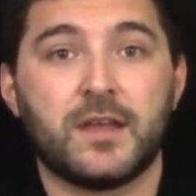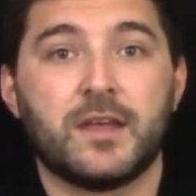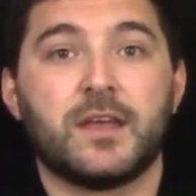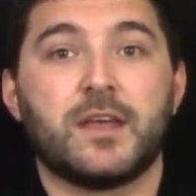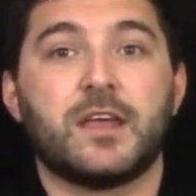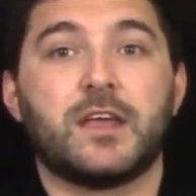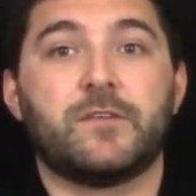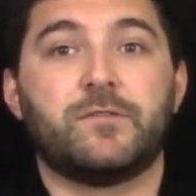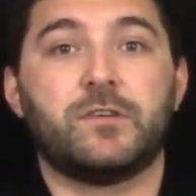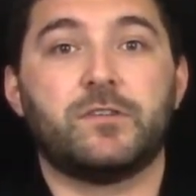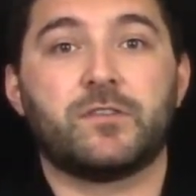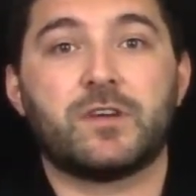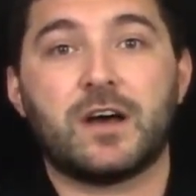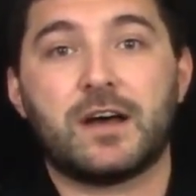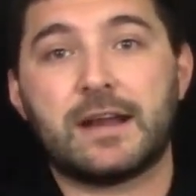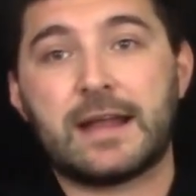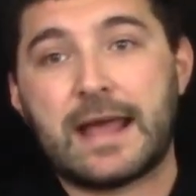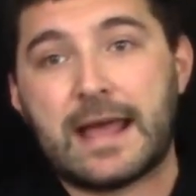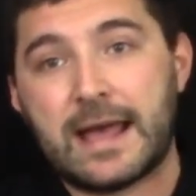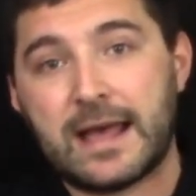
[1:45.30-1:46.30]
if you've
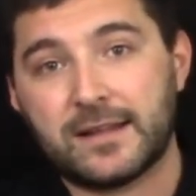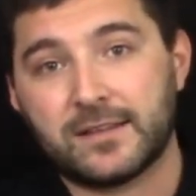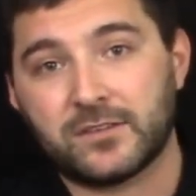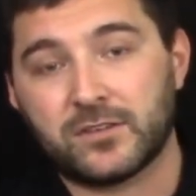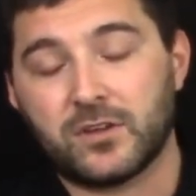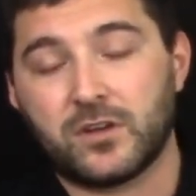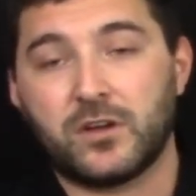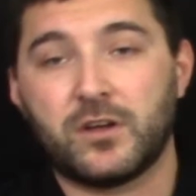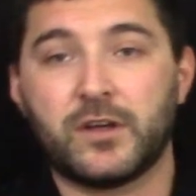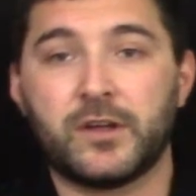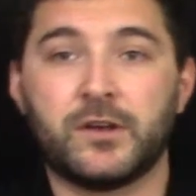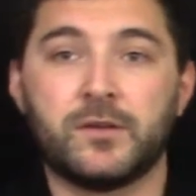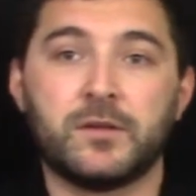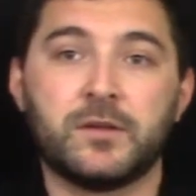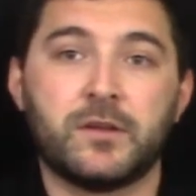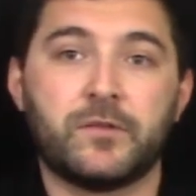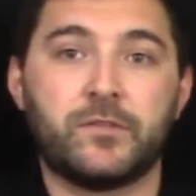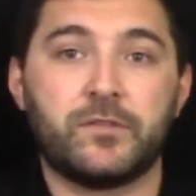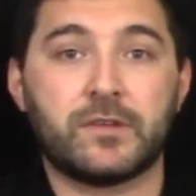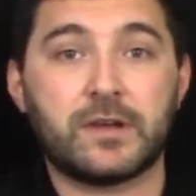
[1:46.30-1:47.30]
got hats on,
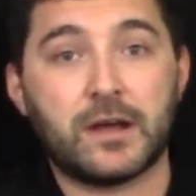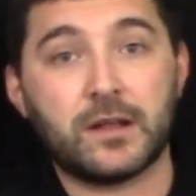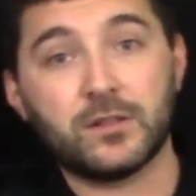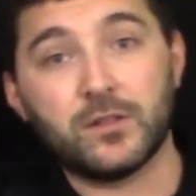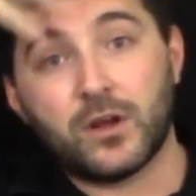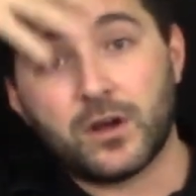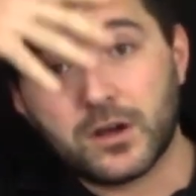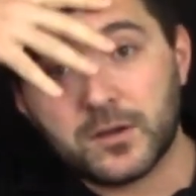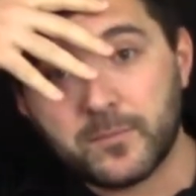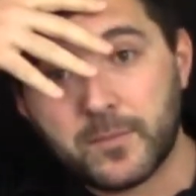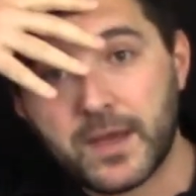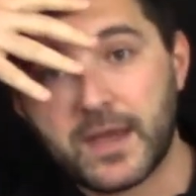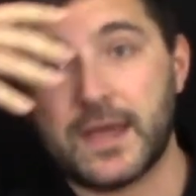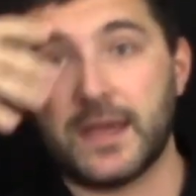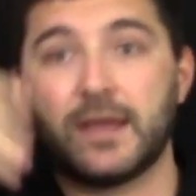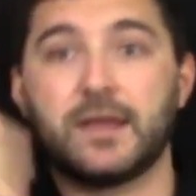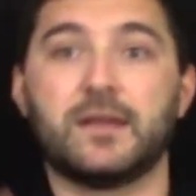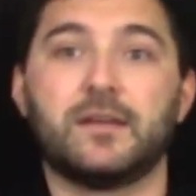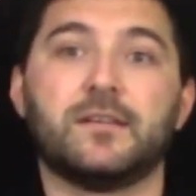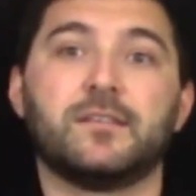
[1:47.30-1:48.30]
if you've got long
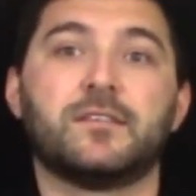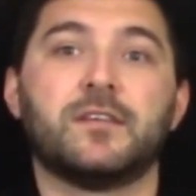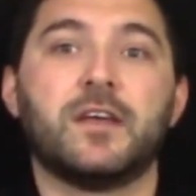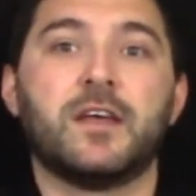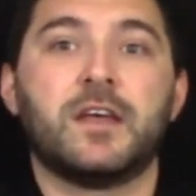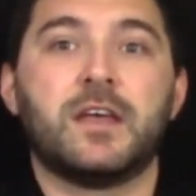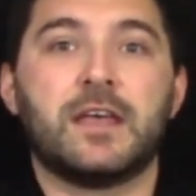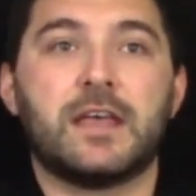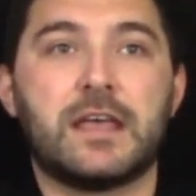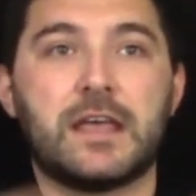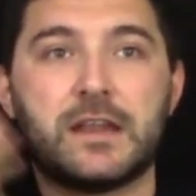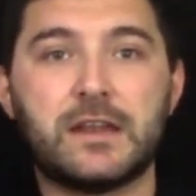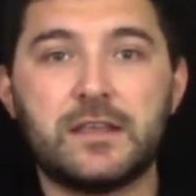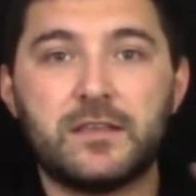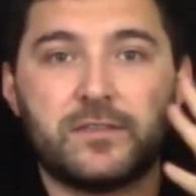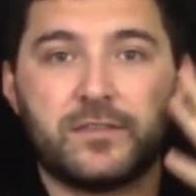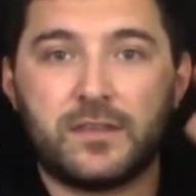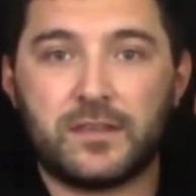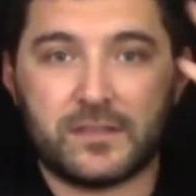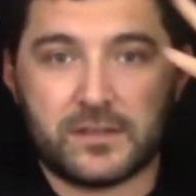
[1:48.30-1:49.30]
bangs,
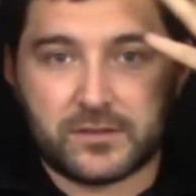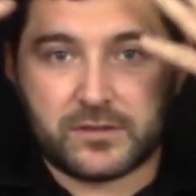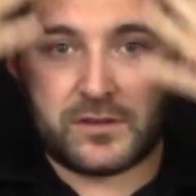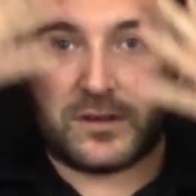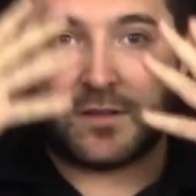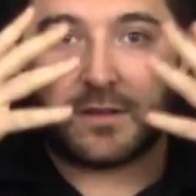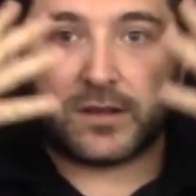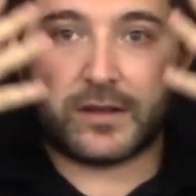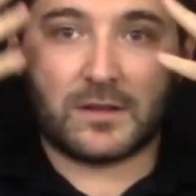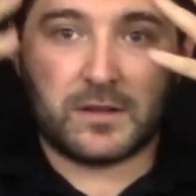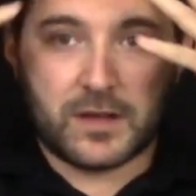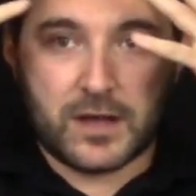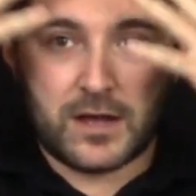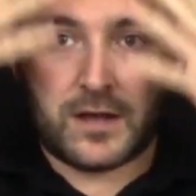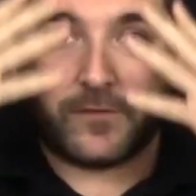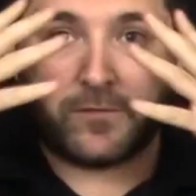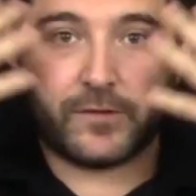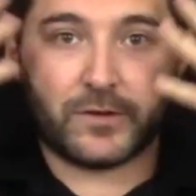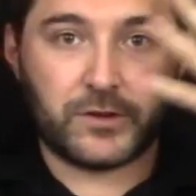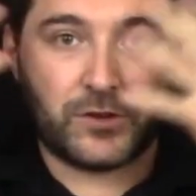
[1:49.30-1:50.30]
anything that's going to
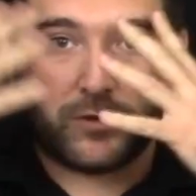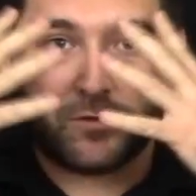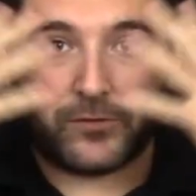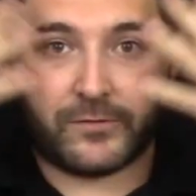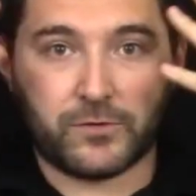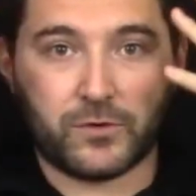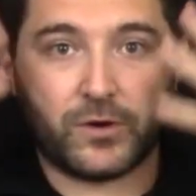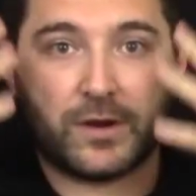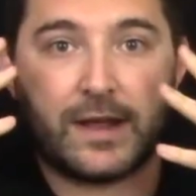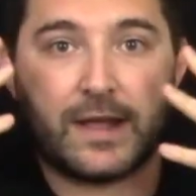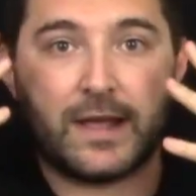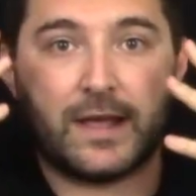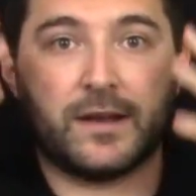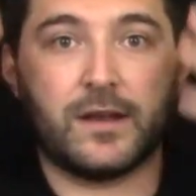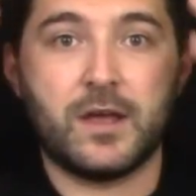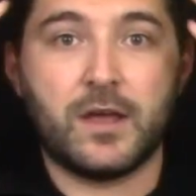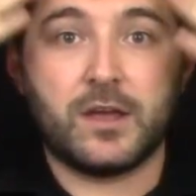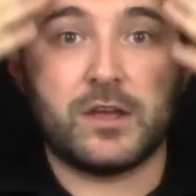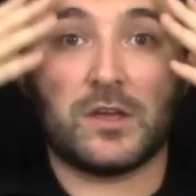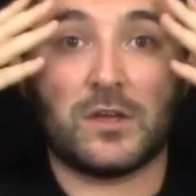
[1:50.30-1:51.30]
cover your
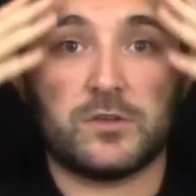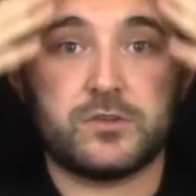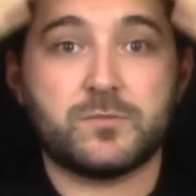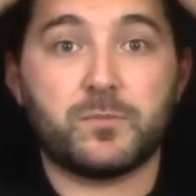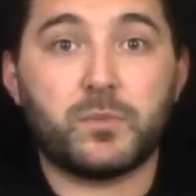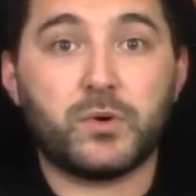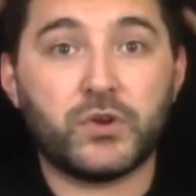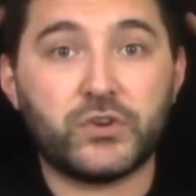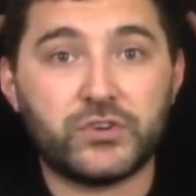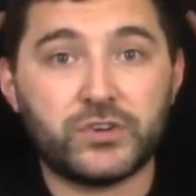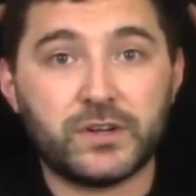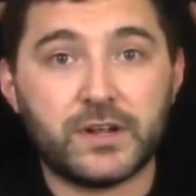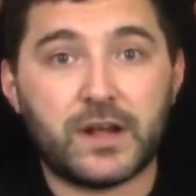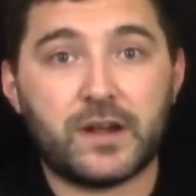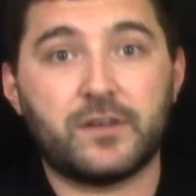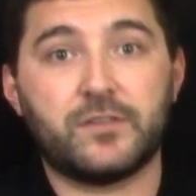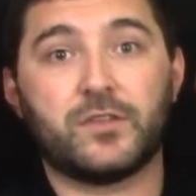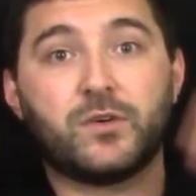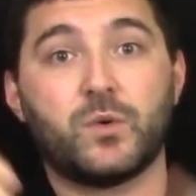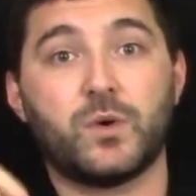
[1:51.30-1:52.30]
forehead, push it
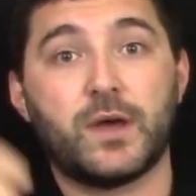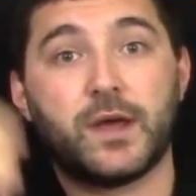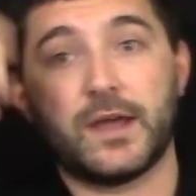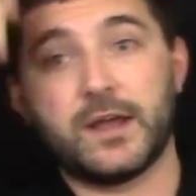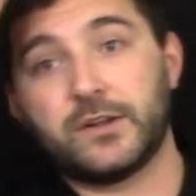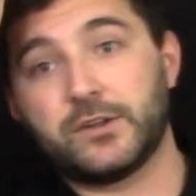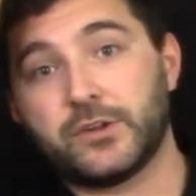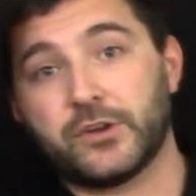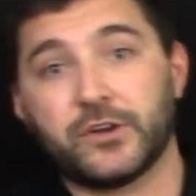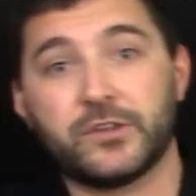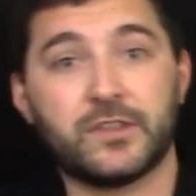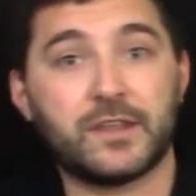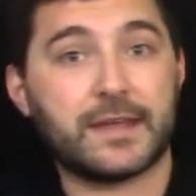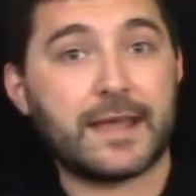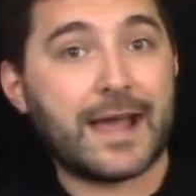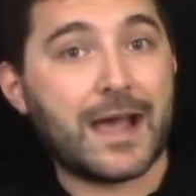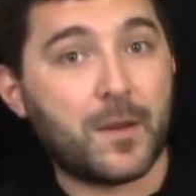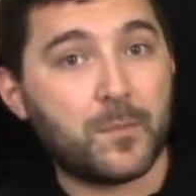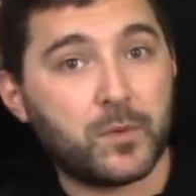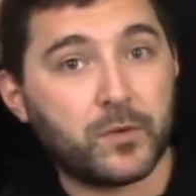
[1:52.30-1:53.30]
out of the way, turn the
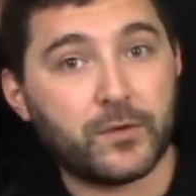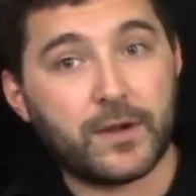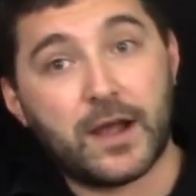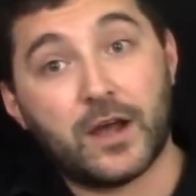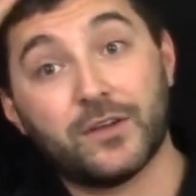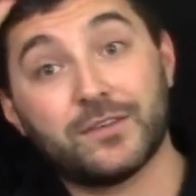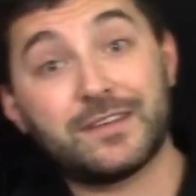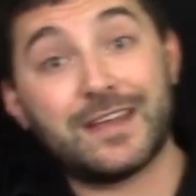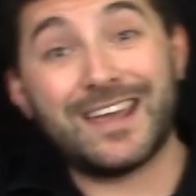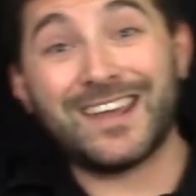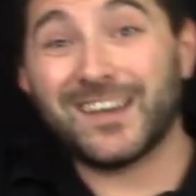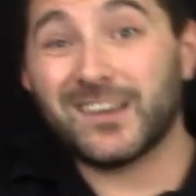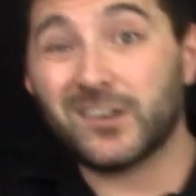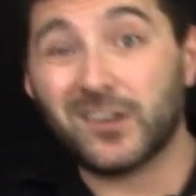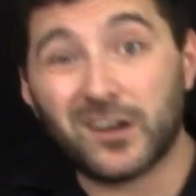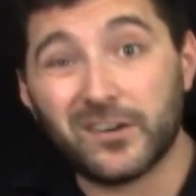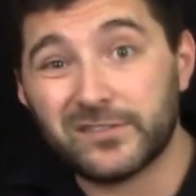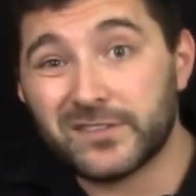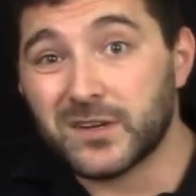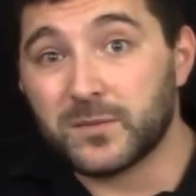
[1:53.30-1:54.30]
cap around, take it
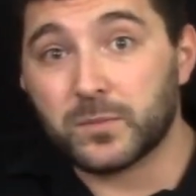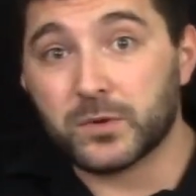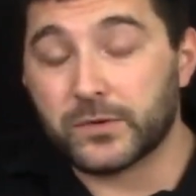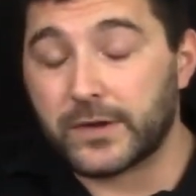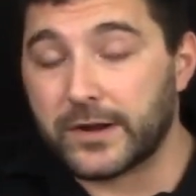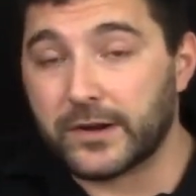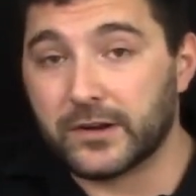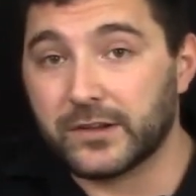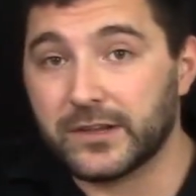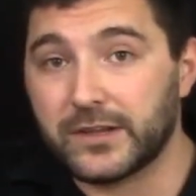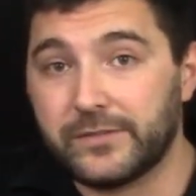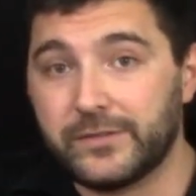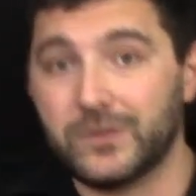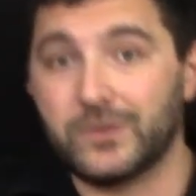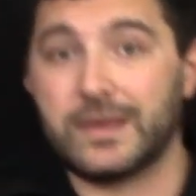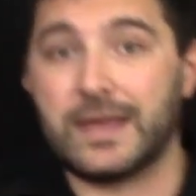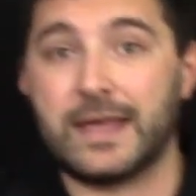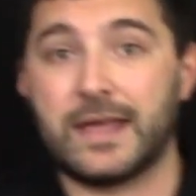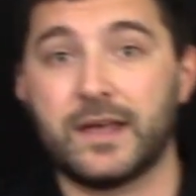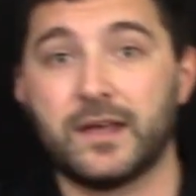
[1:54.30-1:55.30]
off temporarily if you
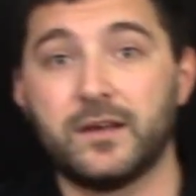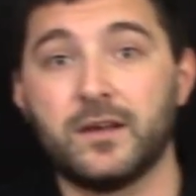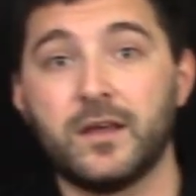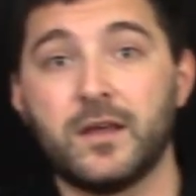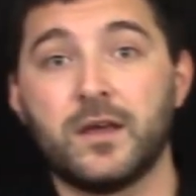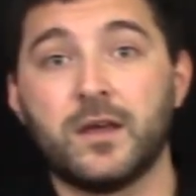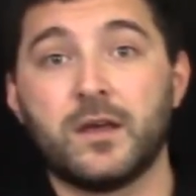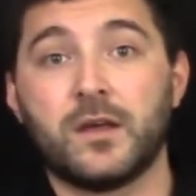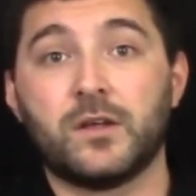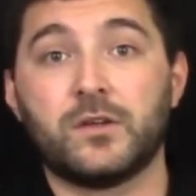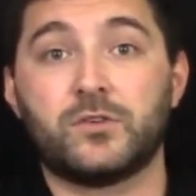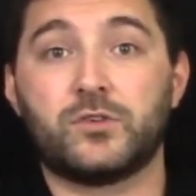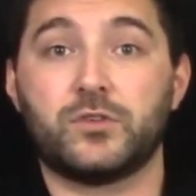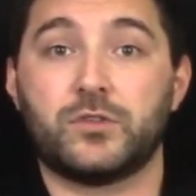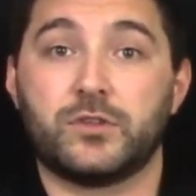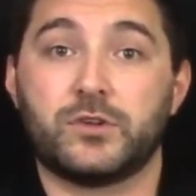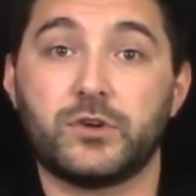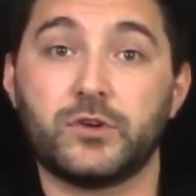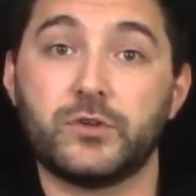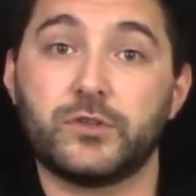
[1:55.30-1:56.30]
can
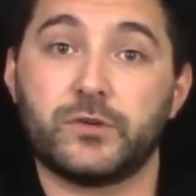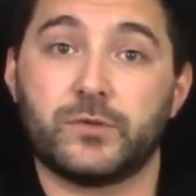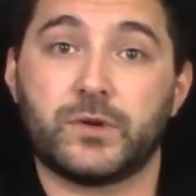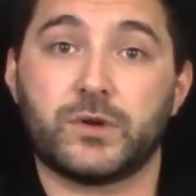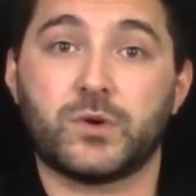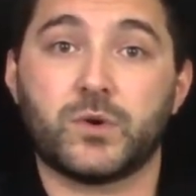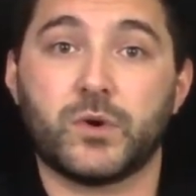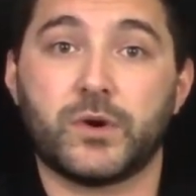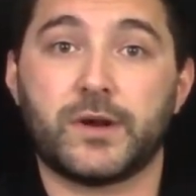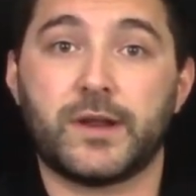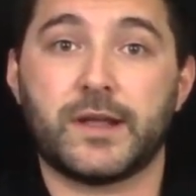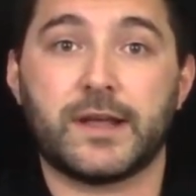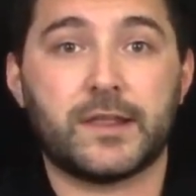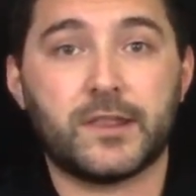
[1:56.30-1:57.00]
to do the recording.